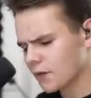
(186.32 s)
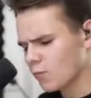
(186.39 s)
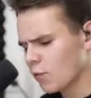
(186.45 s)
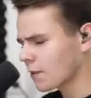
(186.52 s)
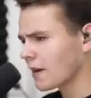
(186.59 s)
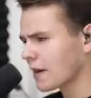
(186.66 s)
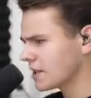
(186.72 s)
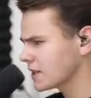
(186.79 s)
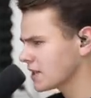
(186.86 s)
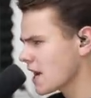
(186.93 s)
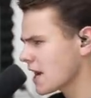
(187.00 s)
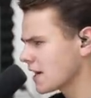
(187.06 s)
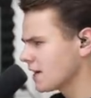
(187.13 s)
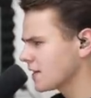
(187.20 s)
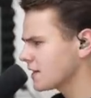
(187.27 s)
What am I
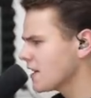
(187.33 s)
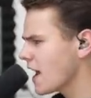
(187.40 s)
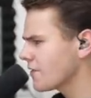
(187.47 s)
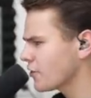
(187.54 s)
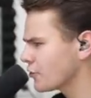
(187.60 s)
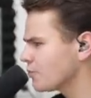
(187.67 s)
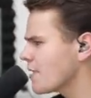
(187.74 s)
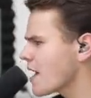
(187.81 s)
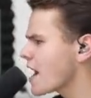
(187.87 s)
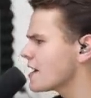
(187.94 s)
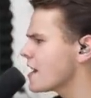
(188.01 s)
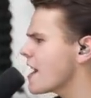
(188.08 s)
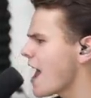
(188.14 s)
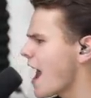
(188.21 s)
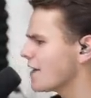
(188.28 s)
saying? Let's land this
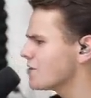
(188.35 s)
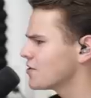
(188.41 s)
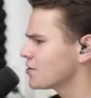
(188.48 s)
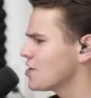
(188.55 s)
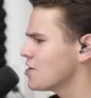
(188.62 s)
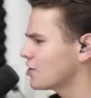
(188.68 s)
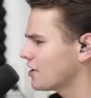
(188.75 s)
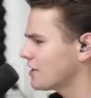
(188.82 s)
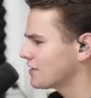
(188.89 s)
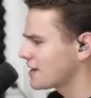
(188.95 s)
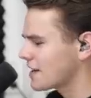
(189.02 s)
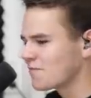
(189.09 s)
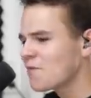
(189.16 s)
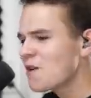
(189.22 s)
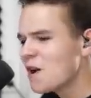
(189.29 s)
plane at this
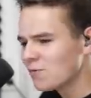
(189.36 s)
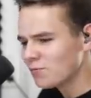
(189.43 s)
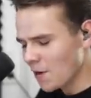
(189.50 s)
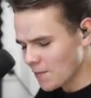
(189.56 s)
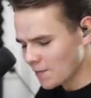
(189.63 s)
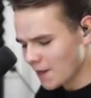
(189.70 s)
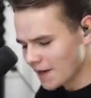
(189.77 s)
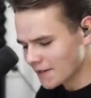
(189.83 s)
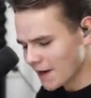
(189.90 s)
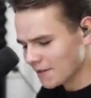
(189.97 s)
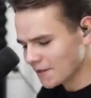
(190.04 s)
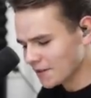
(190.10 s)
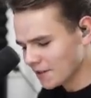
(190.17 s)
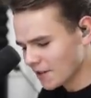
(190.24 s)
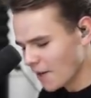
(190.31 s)
interesting runway
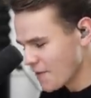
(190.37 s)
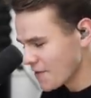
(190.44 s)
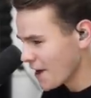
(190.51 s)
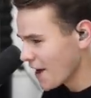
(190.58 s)
down here. How about